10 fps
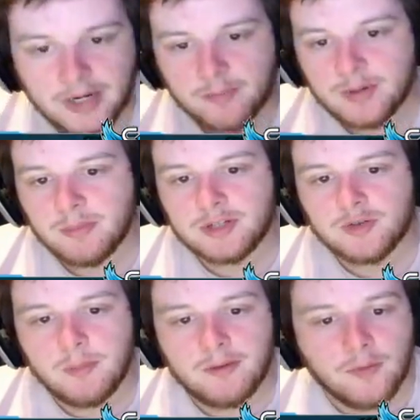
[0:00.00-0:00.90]
But yeah, pretty much
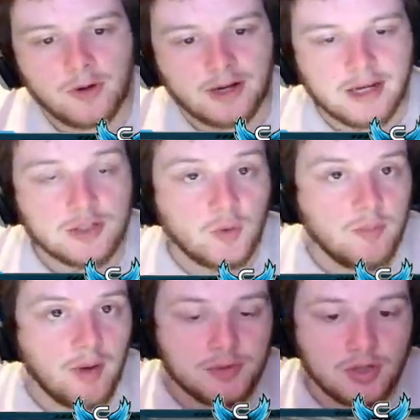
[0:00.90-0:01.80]
20 bomb 4Ks. 20
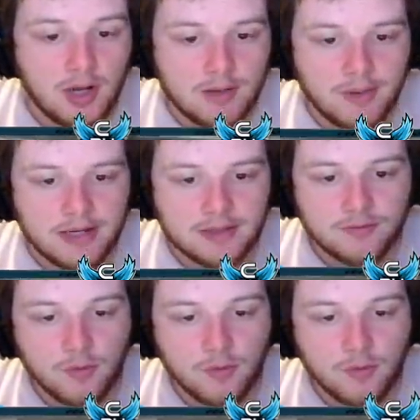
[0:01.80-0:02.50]
bombs are luck based.